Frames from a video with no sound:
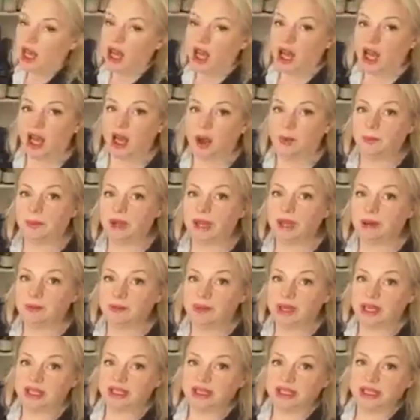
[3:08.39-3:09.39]
it
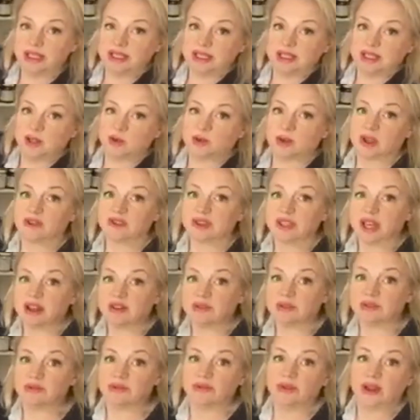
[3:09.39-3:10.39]
means it still gives
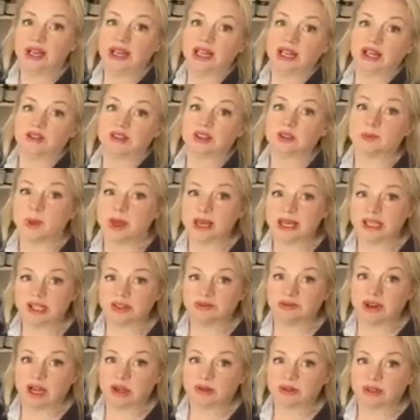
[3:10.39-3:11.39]
that feeling of space
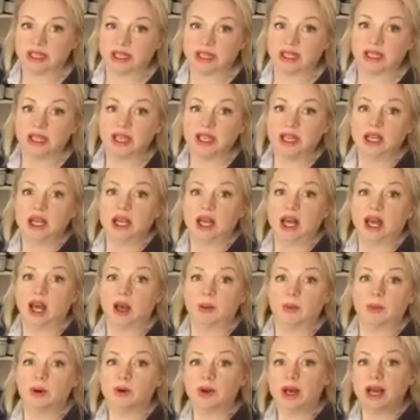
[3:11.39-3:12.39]
around it. Oh,
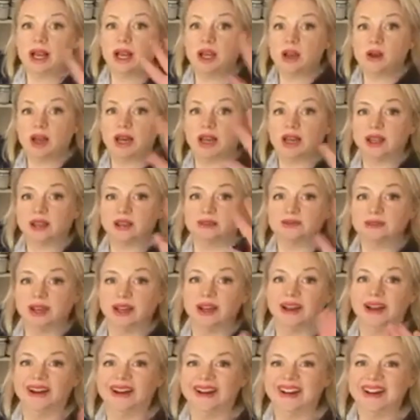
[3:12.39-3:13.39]
hello Hannah.
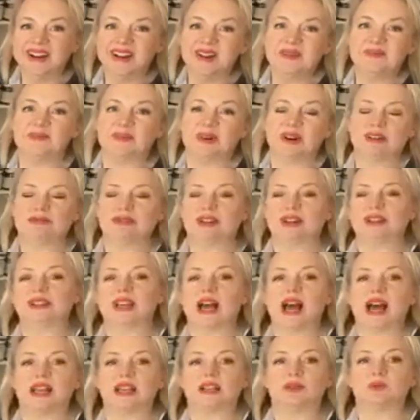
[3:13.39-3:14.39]
My friend
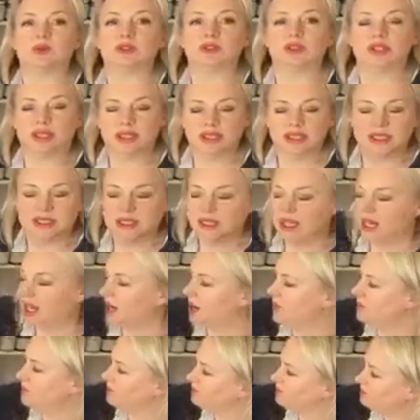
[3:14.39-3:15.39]
Hannah's watching.
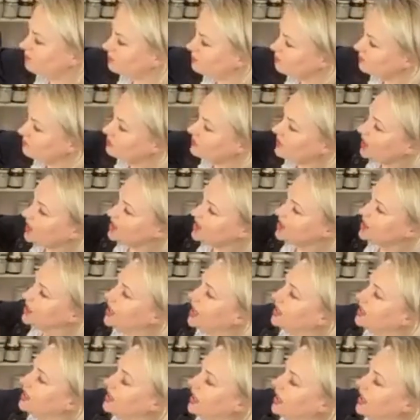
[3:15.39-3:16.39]
So
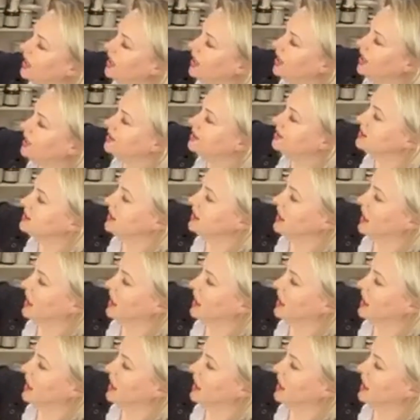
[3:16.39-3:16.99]
yeah,